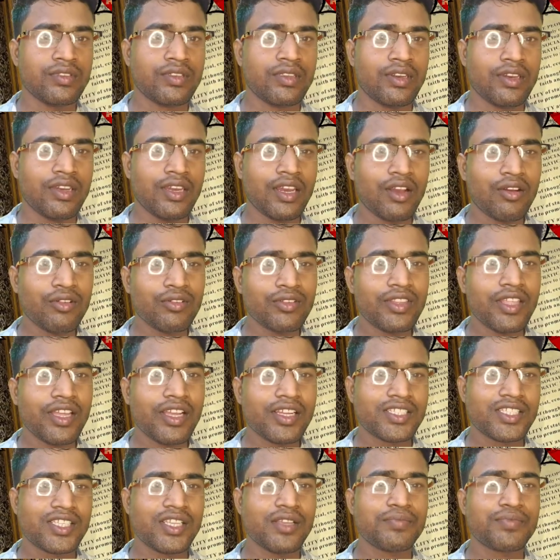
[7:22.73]
Now the
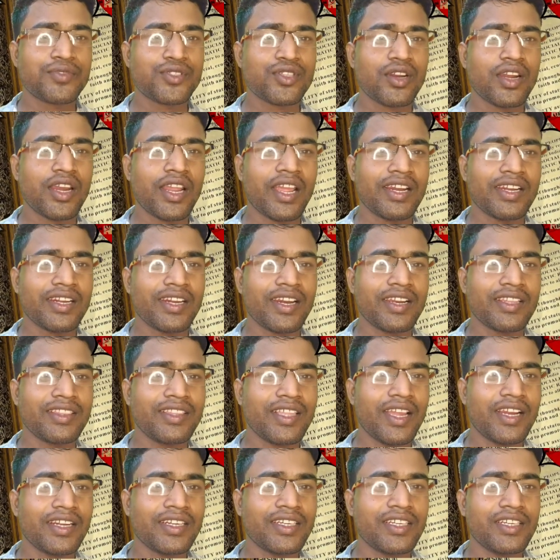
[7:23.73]
exception under the
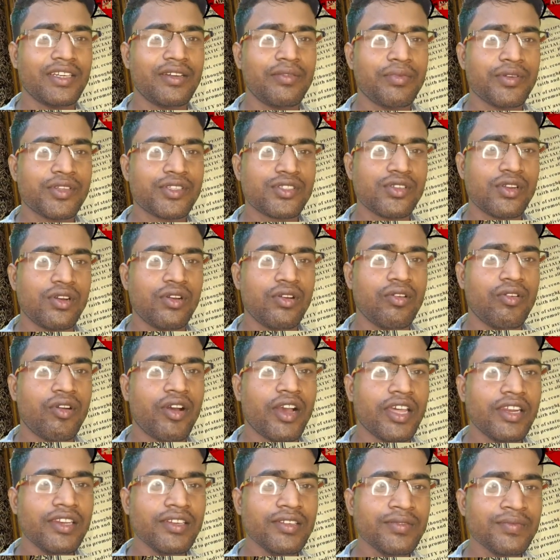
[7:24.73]
anti-defection law
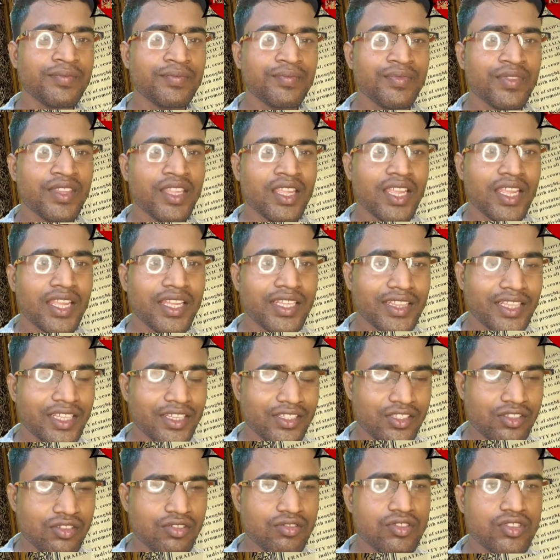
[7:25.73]
are: in
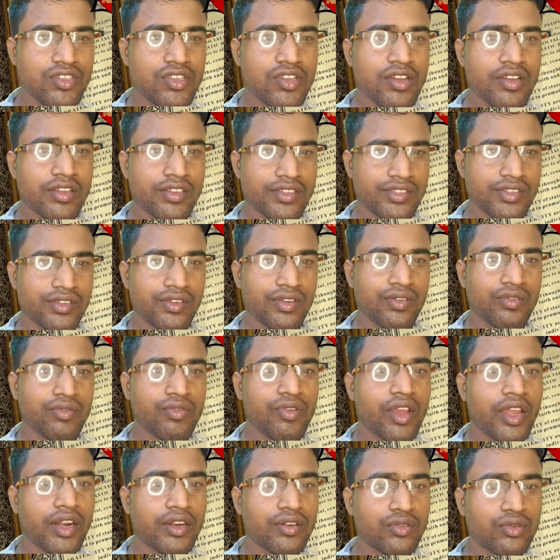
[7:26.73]
the situation
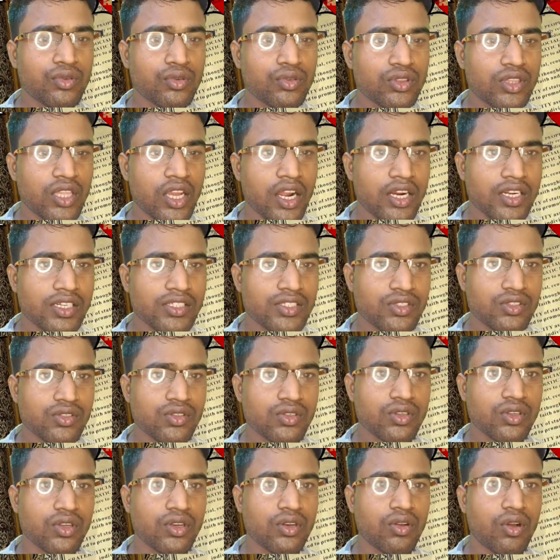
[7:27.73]
where two-thirds
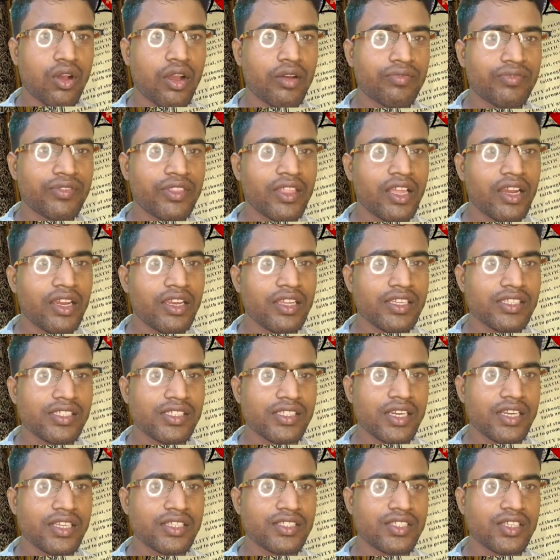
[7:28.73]
of the
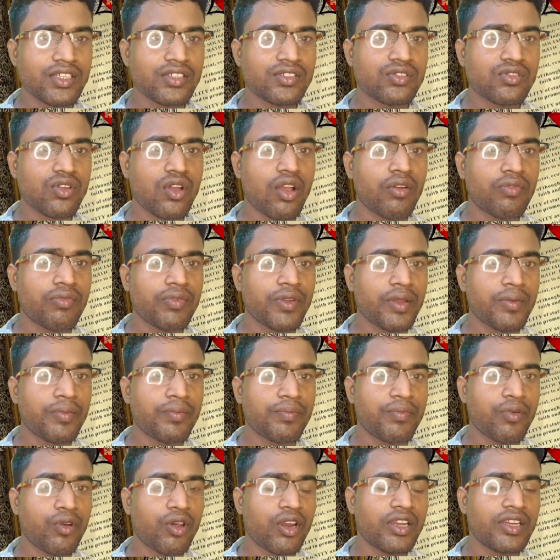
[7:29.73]
legislators of a
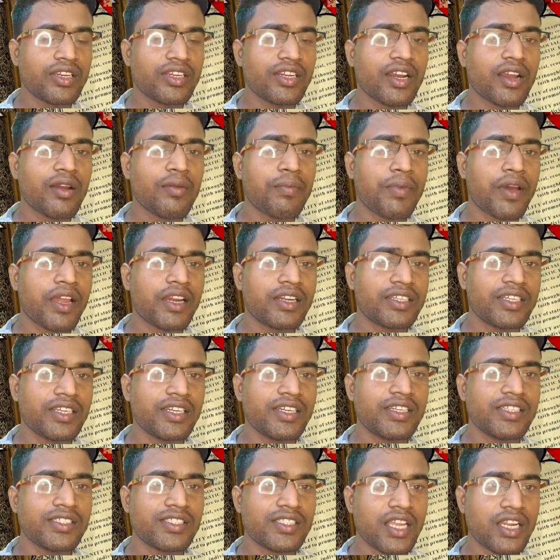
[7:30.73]
political party
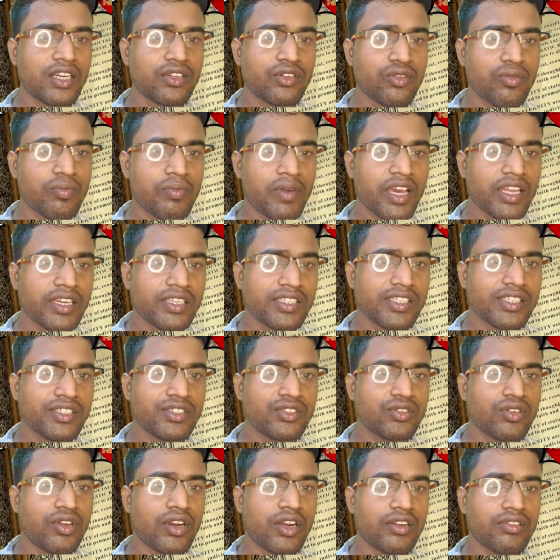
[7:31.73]
decide to merge
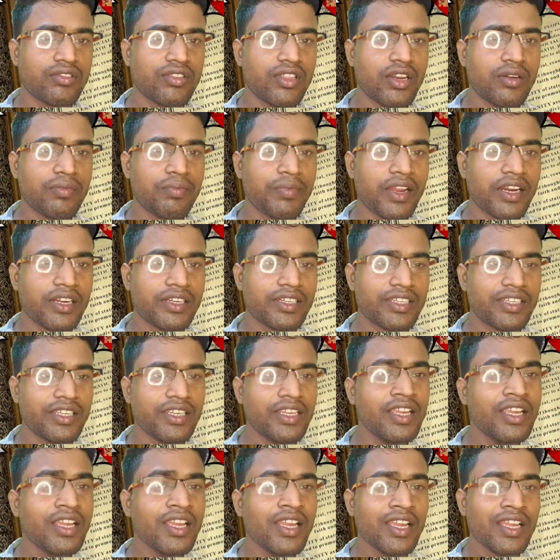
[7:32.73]
into another
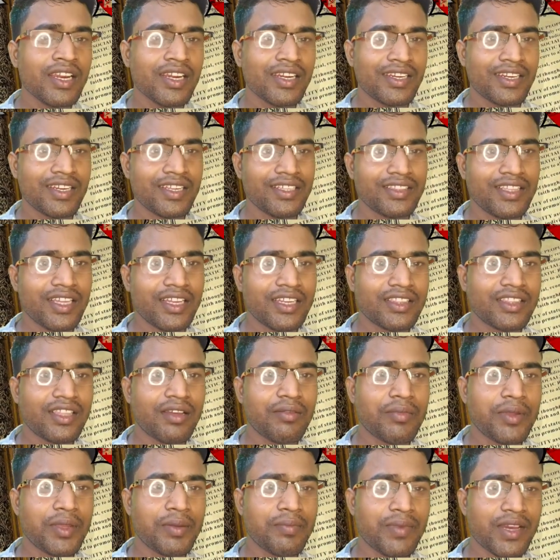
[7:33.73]
party, neither the
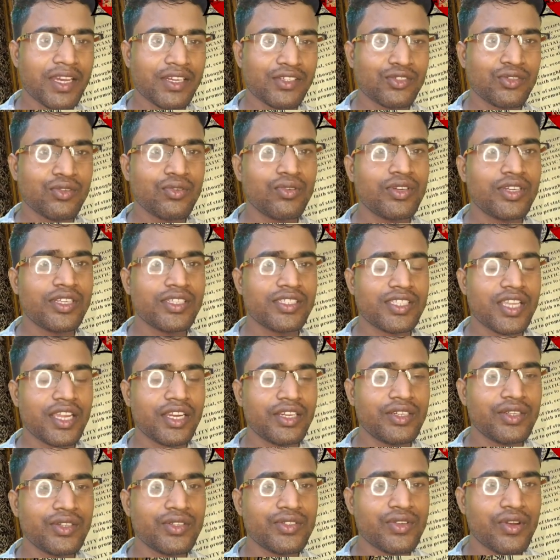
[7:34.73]
members who decide
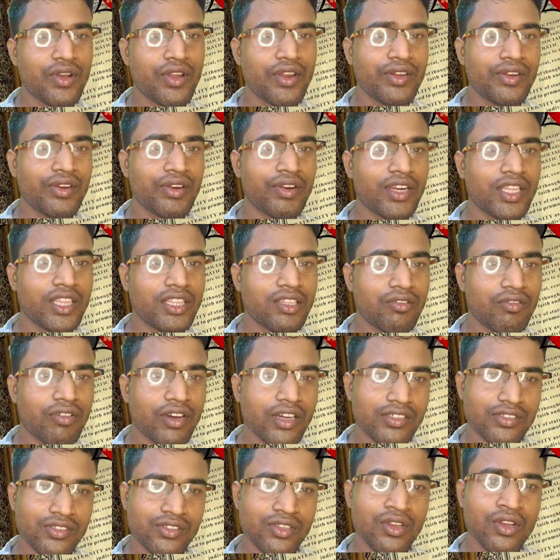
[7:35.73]
to join nor the
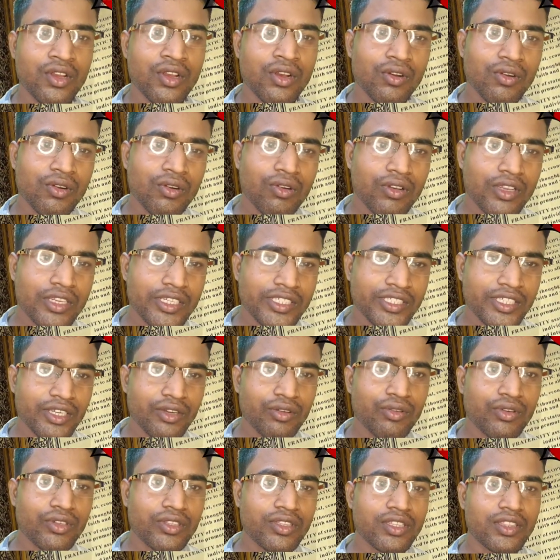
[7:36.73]
ones who stay
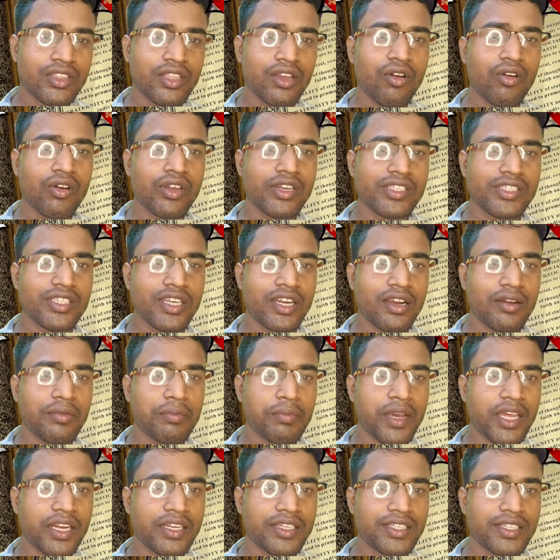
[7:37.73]
with the original
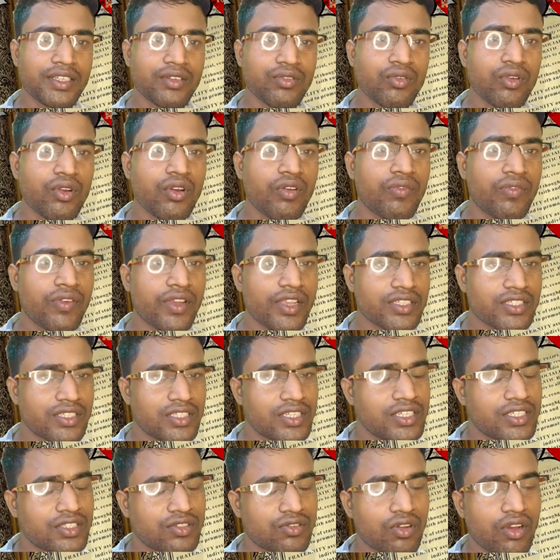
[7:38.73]
party will face
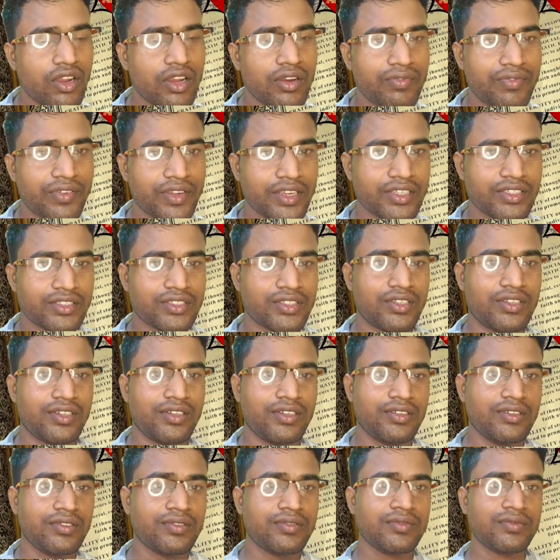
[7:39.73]

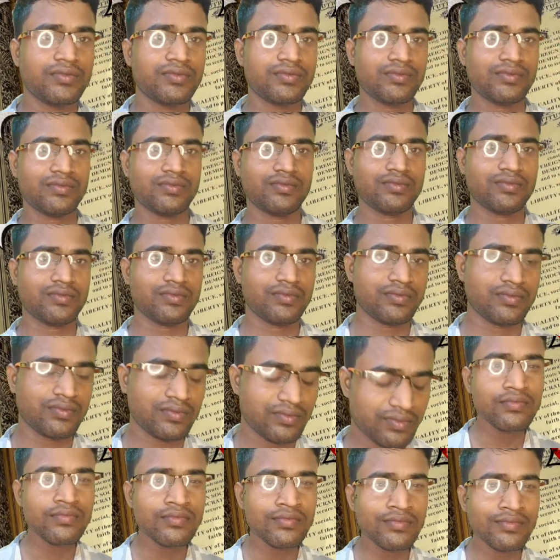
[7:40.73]
disqualification.
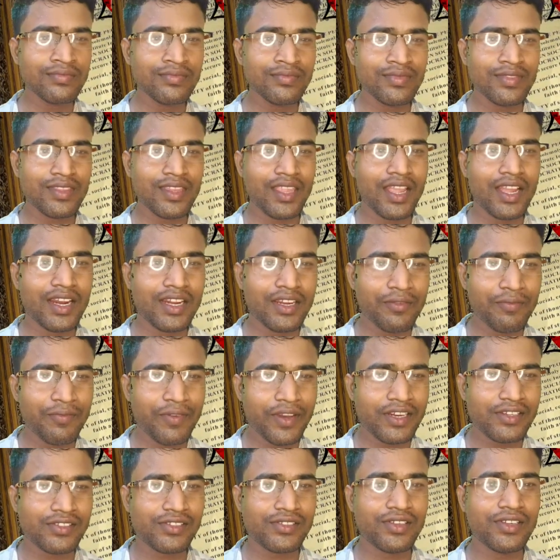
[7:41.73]
Any
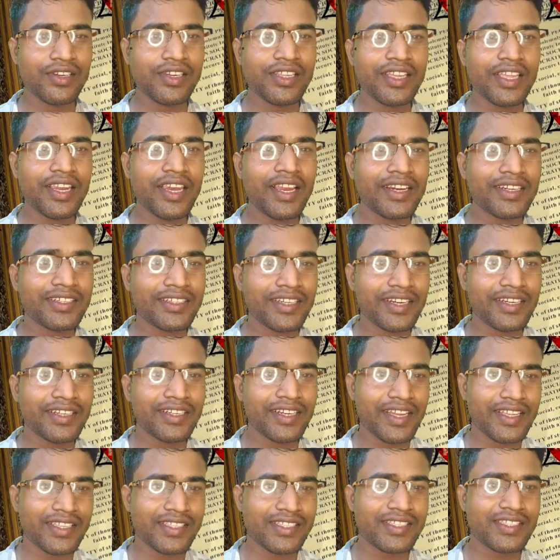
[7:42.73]
person elected
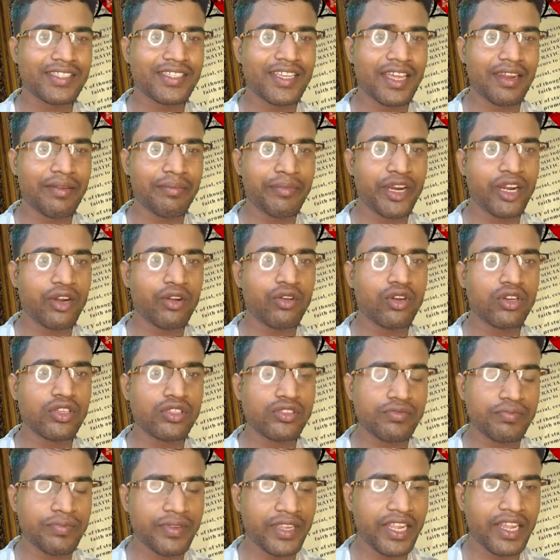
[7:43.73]
as chairman or
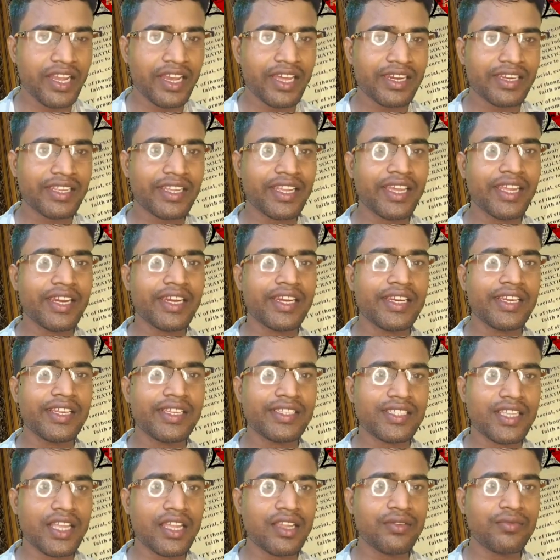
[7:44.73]
speaker can
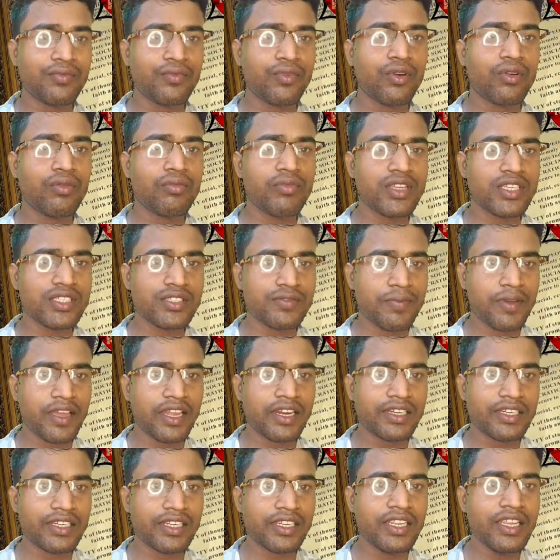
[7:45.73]
resign from his
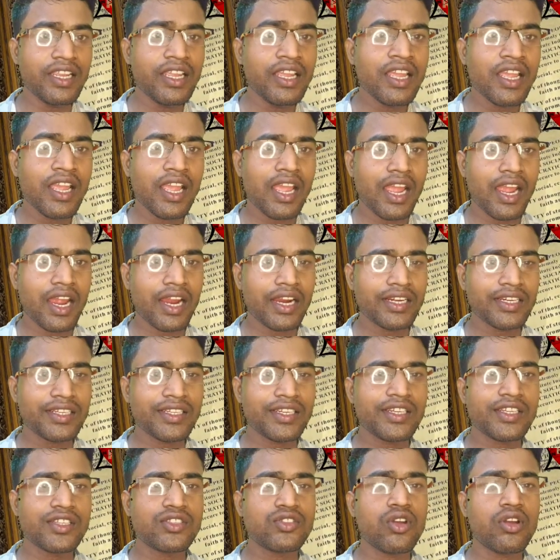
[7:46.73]
party and
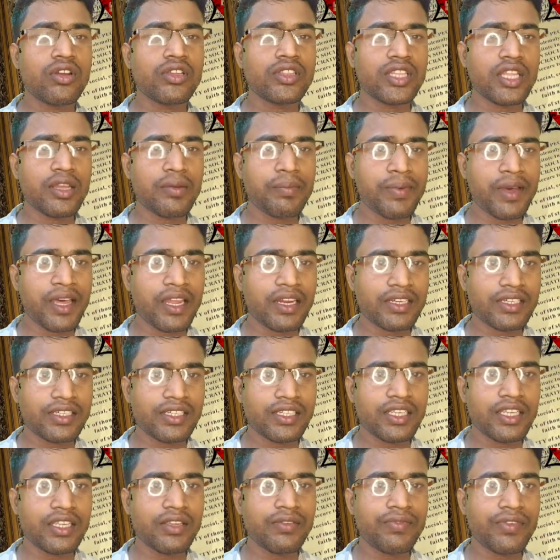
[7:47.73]
rejoin the
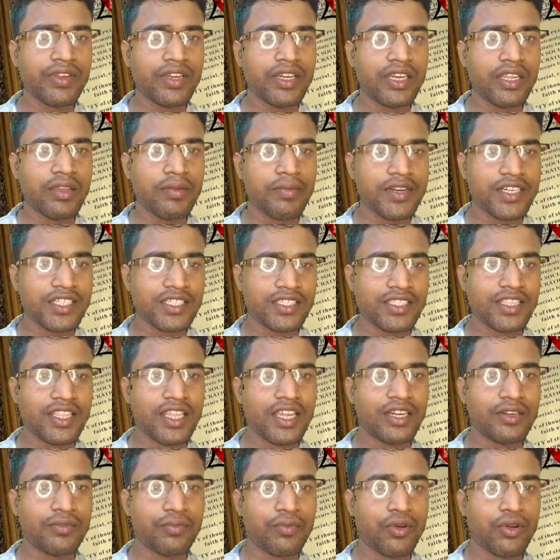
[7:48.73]
party if he demands
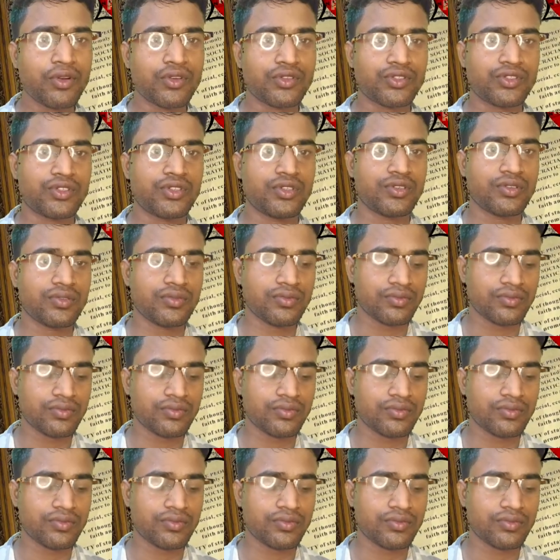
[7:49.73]
that post.